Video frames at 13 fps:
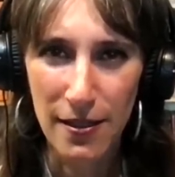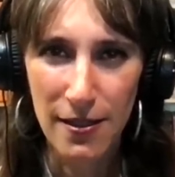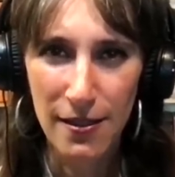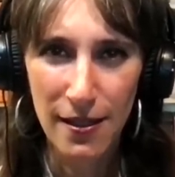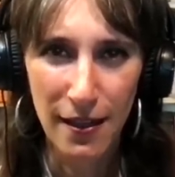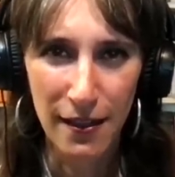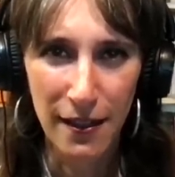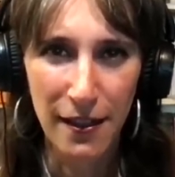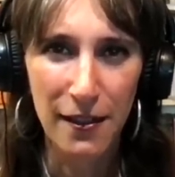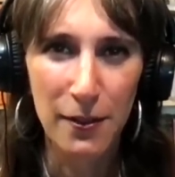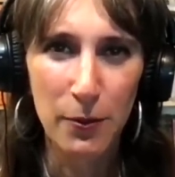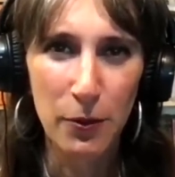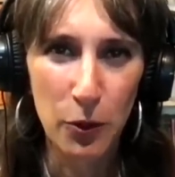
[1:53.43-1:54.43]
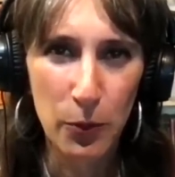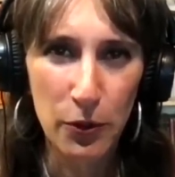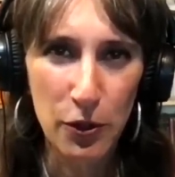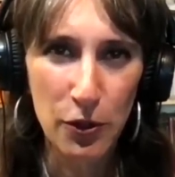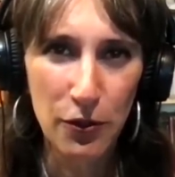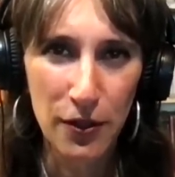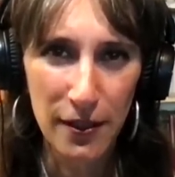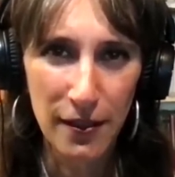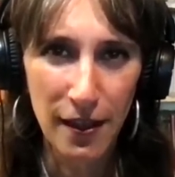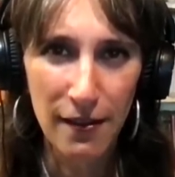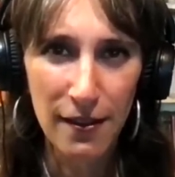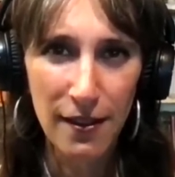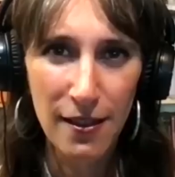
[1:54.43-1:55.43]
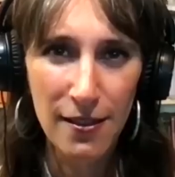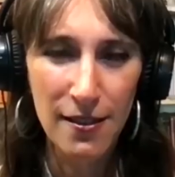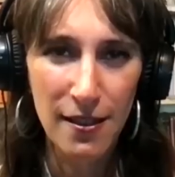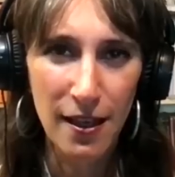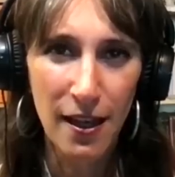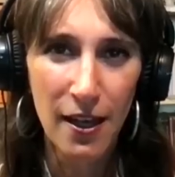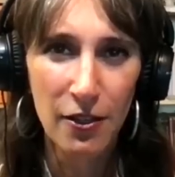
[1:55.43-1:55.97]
It's still an incredible opportunity. And these uh,